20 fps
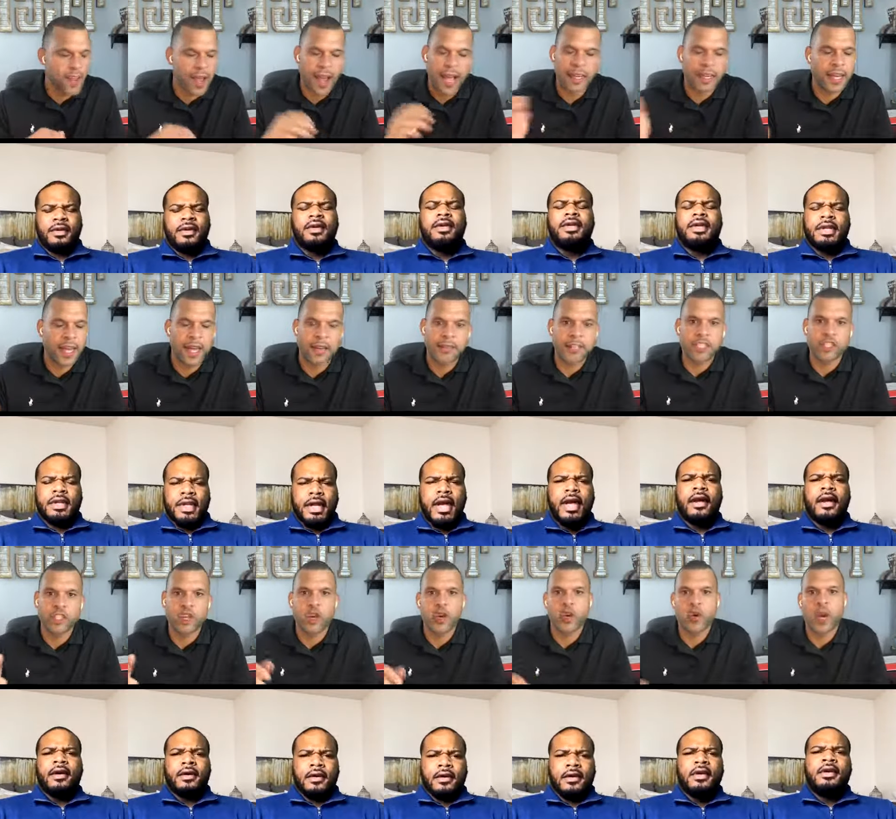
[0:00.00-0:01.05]
Speaker 1: got to have these
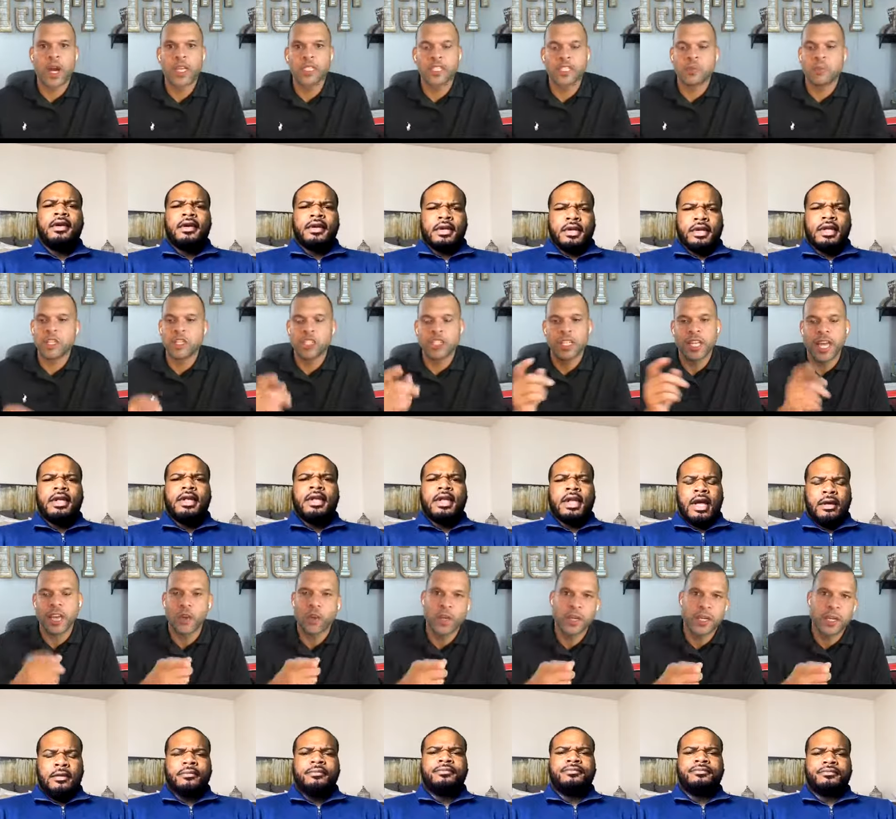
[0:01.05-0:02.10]
notarized especially
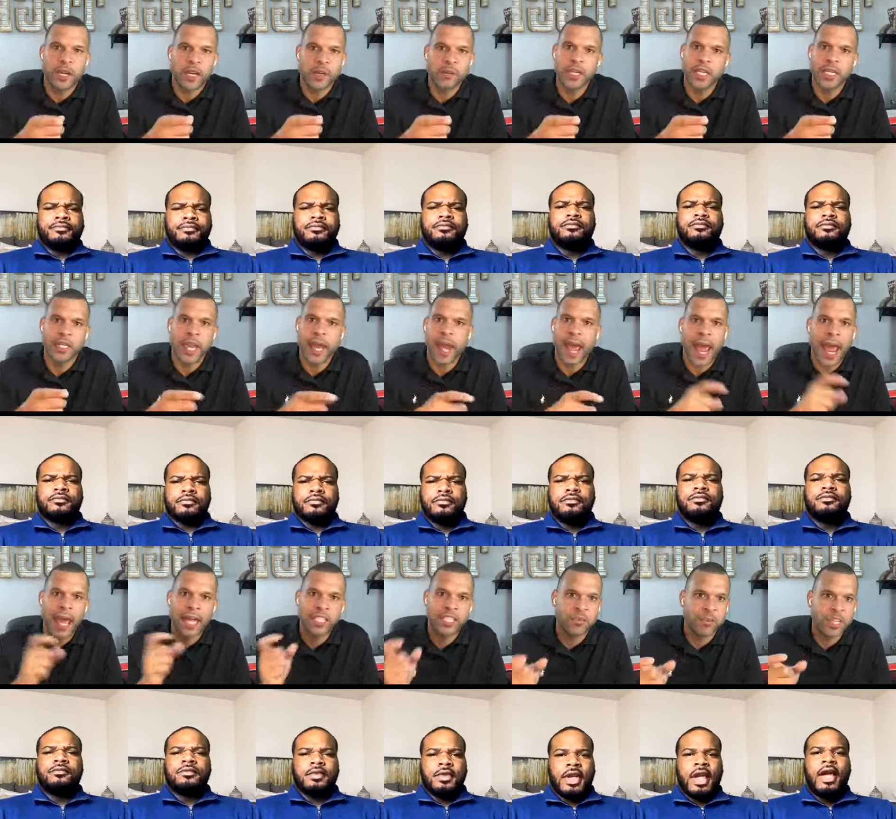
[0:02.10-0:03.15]
that quit claim deed that
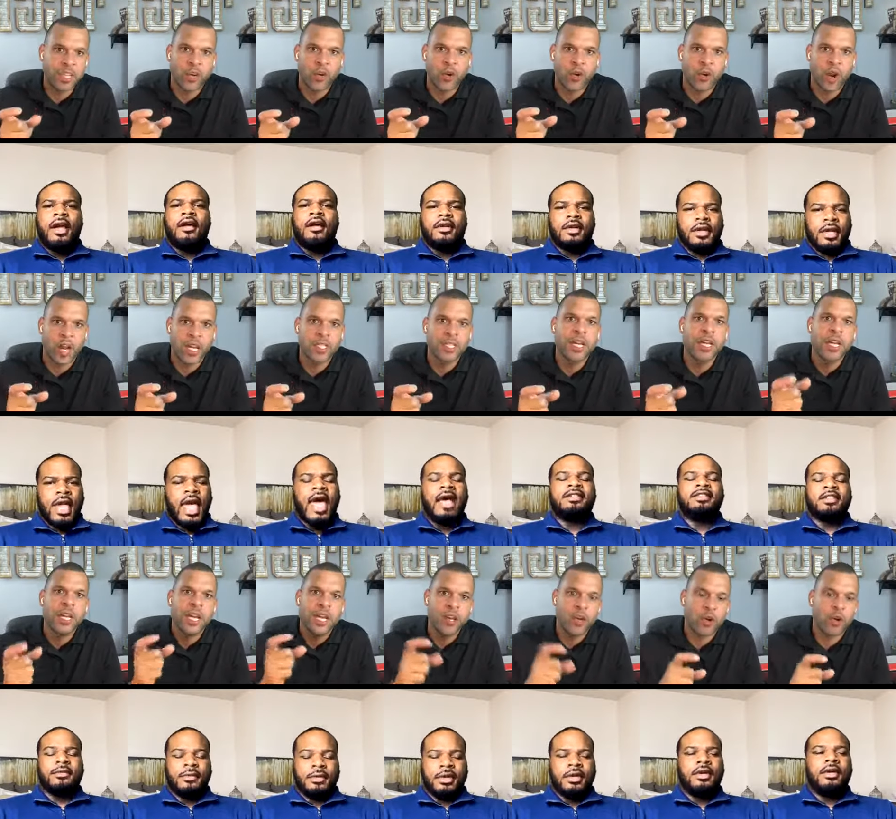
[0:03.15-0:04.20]
has to be notarized
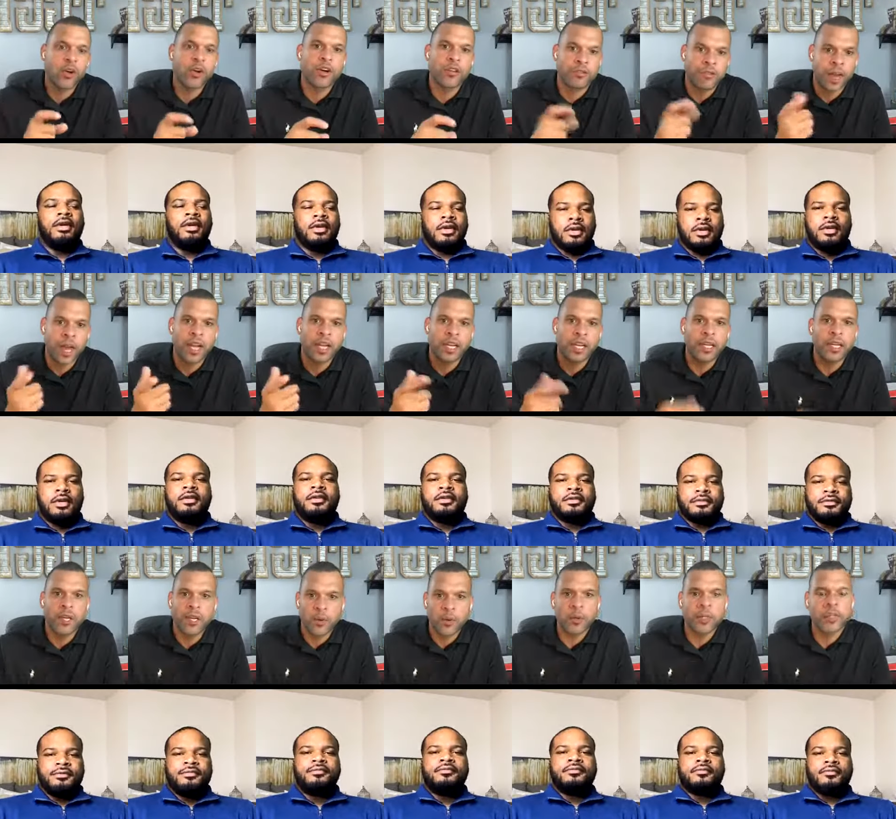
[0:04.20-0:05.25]
in order to file it
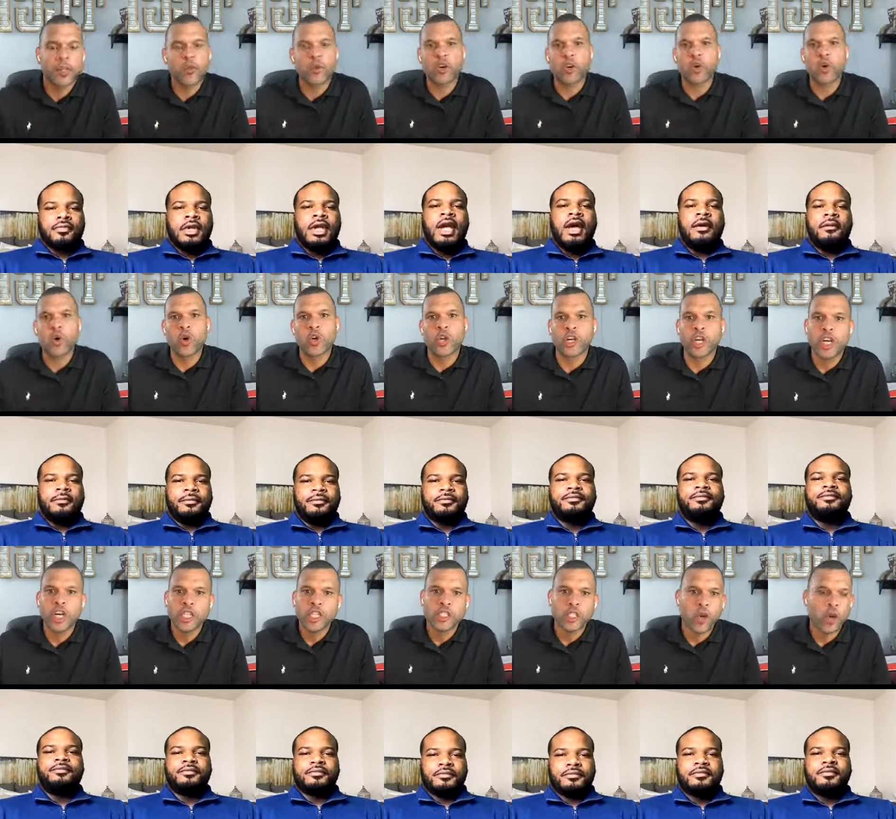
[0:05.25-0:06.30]
with the recorder
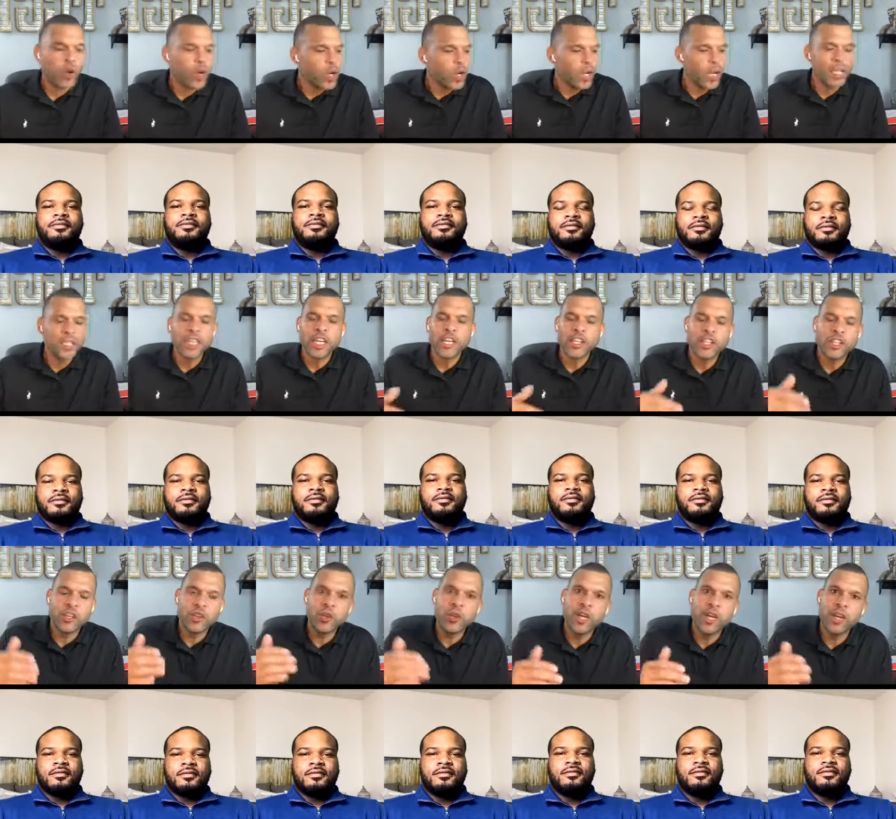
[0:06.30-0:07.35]
so guys did
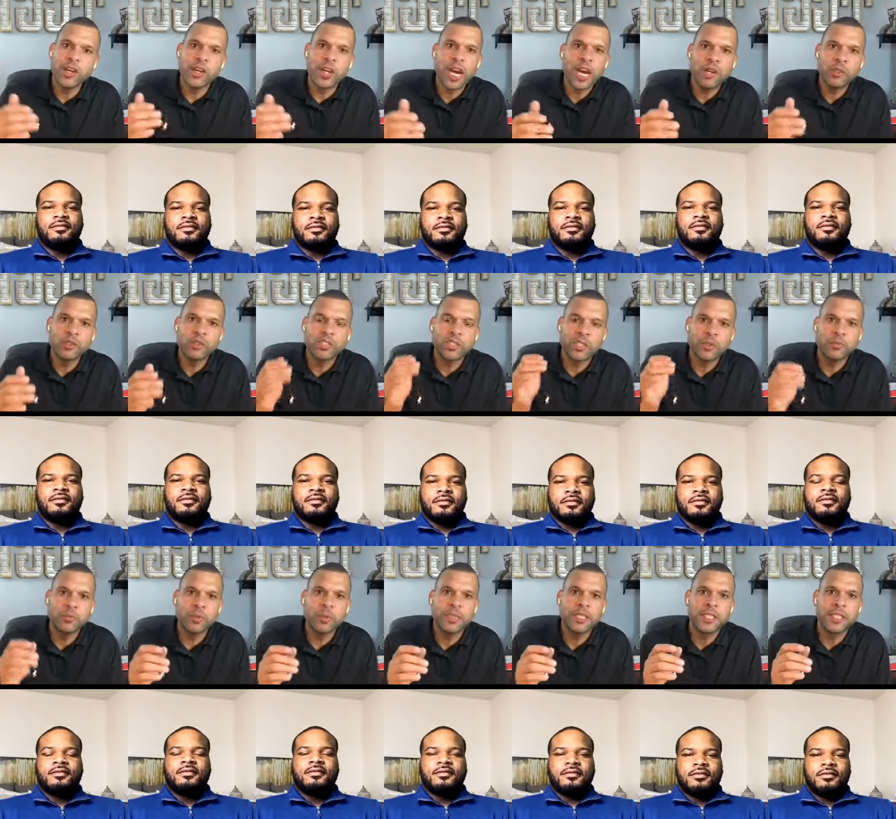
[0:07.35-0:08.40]
you hear how
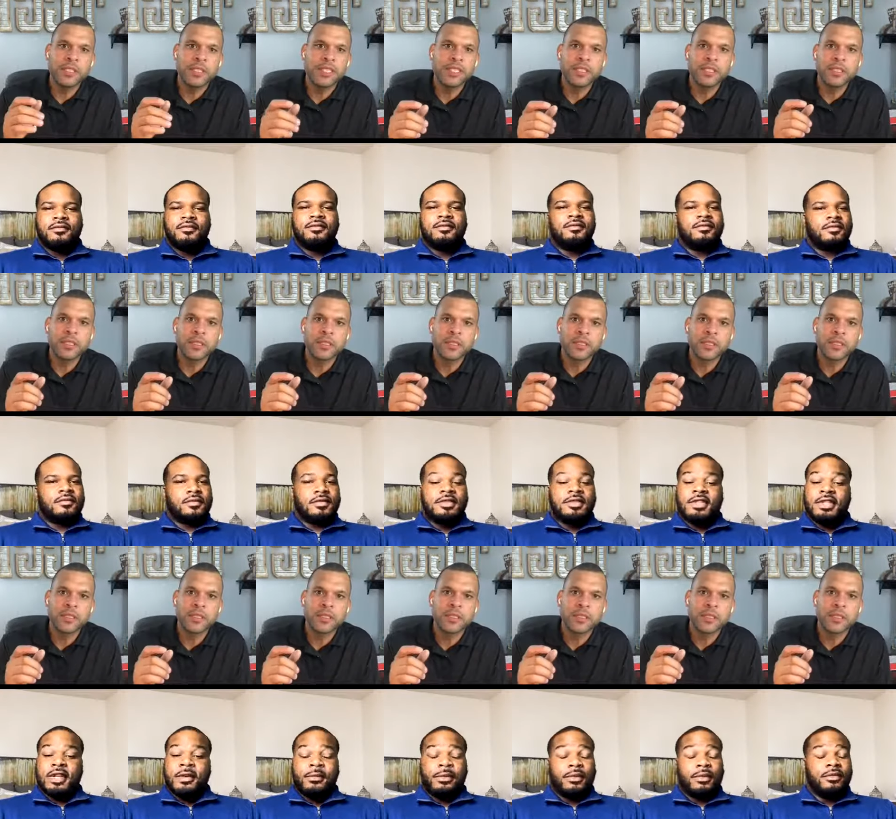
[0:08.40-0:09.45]
simple this is
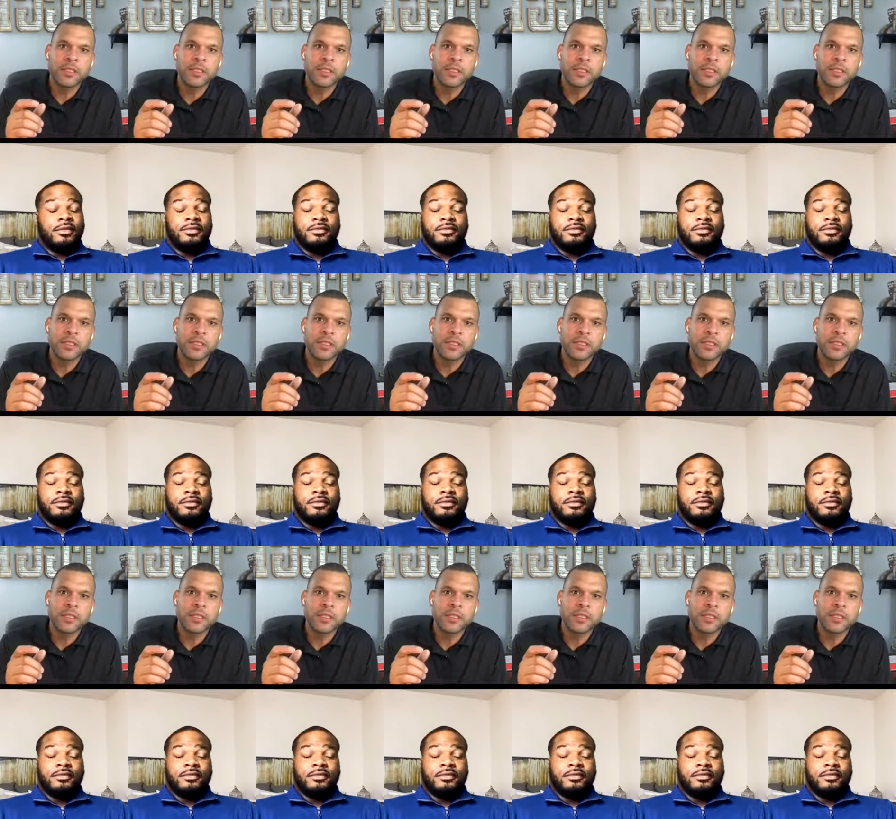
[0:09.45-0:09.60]
simple